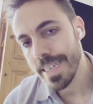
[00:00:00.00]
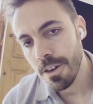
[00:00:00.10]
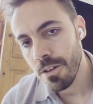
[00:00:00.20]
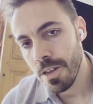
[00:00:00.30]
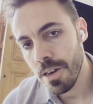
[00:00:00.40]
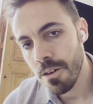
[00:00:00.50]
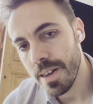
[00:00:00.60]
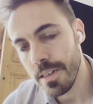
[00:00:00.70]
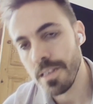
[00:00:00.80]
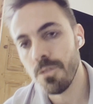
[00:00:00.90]
I looked at YOLO,
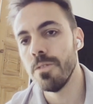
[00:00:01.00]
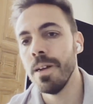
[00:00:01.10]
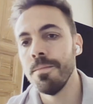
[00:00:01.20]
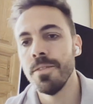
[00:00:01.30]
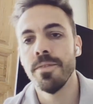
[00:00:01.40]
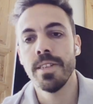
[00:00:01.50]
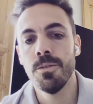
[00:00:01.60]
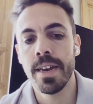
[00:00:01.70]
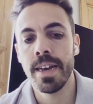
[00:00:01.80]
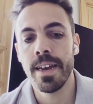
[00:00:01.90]
I looked at what Redmon was
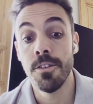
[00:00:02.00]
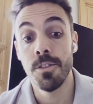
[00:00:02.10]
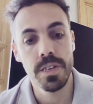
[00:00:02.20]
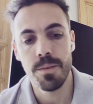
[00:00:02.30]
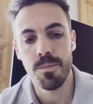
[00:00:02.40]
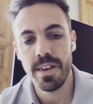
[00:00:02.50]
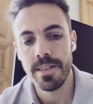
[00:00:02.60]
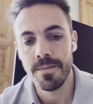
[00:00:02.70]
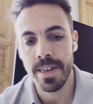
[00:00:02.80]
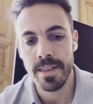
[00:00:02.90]
doing, and it was really
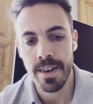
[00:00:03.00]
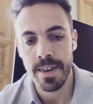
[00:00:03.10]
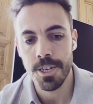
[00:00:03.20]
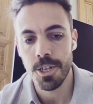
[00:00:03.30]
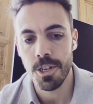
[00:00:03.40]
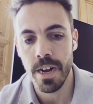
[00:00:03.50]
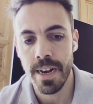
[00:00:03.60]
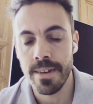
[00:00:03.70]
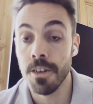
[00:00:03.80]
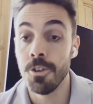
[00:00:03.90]
impressive. And I thought I should
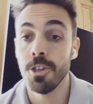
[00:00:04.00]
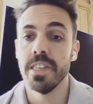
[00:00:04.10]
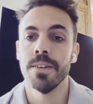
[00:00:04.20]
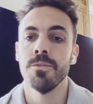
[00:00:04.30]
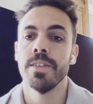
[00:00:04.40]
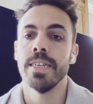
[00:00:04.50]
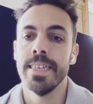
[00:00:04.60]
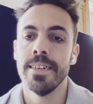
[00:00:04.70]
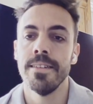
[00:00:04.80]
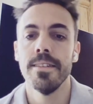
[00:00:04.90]
try and understand what he
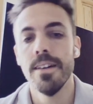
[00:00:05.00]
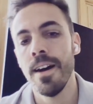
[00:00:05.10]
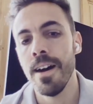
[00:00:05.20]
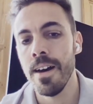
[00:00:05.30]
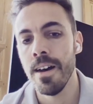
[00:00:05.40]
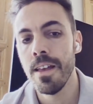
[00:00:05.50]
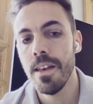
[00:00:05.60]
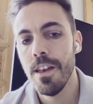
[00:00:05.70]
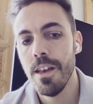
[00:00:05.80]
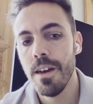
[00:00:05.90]
did. Uh,
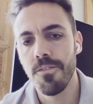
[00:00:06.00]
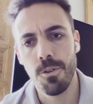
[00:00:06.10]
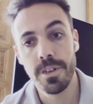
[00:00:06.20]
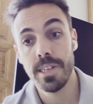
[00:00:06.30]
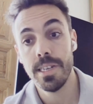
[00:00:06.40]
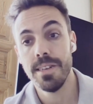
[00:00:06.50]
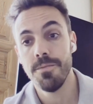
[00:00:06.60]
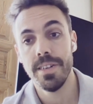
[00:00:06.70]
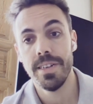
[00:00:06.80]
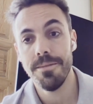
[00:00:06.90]
unfortunately,
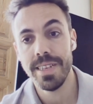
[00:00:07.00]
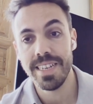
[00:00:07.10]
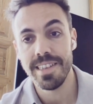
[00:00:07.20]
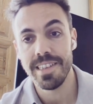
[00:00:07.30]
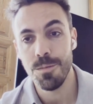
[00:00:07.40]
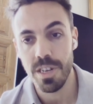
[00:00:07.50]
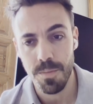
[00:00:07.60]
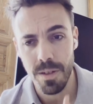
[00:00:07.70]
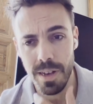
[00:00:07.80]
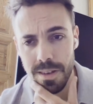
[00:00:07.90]
he'd written everything in C,
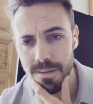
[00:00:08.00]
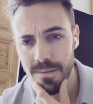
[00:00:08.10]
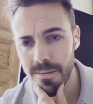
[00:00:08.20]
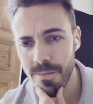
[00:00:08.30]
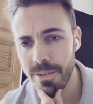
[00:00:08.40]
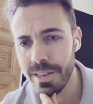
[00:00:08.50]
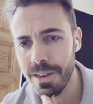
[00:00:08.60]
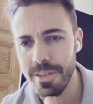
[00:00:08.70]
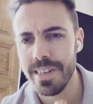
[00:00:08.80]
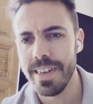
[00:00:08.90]
which
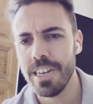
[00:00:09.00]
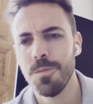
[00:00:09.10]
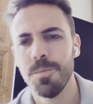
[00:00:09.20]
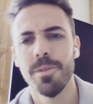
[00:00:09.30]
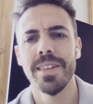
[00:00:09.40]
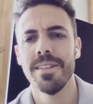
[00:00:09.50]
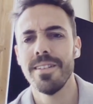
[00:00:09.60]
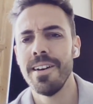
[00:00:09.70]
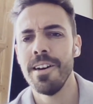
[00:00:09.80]
I wasn't an expert in.